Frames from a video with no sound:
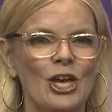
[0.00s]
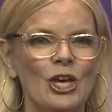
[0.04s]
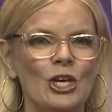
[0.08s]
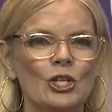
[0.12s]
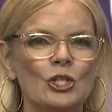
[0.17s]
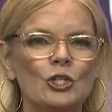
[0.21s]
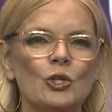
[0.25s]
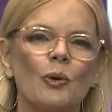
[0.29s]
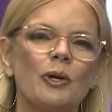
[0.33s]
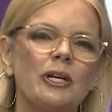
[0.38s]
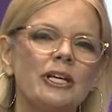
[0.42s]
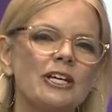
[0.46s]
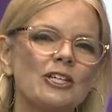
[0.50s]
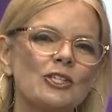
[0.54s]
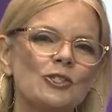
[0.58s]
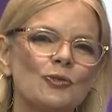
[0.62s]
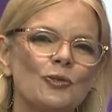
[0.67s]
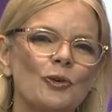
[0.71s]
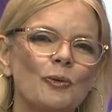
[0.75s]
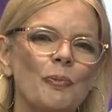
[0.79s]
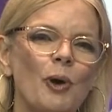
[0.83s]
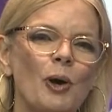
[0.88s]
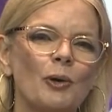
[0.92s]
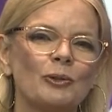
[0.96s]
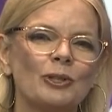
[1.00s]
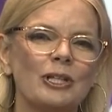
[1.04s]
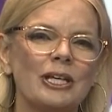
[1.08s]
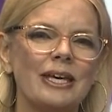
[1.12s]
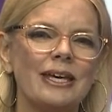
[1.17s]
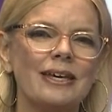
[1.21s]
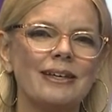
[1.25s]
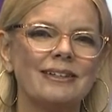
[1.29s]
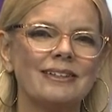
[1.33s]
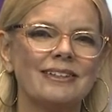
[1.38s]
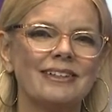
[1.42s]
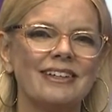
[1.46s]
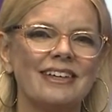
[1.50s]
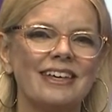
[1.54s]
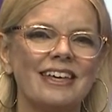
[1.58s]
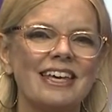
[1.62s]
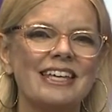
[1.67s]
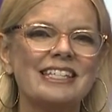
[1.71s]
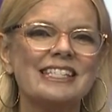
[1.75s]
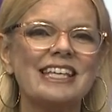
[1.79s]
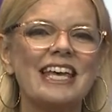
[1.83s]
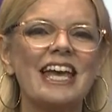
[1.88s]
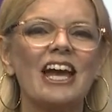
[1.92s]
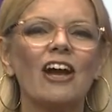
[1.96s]
Joining us remotely
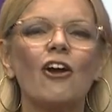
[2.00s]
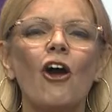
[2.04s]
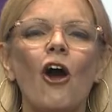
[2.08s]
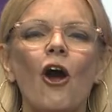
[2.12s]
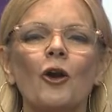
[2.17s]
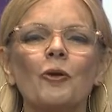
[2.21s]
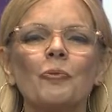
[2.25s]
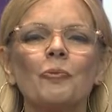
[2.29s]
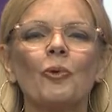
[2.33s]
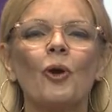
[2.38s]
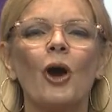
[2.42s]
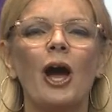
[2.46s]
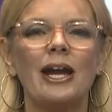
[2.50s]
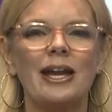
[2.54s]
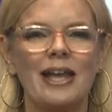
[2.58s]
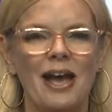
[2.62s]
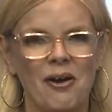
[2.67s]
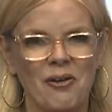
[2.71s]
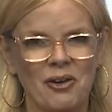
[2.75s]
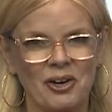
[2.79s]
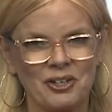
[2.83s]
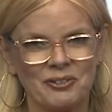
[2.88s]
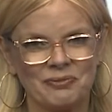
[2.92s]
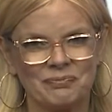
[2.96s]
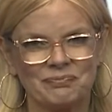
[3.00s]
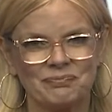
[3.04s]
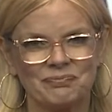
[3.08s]
is Erhardt Preitauer.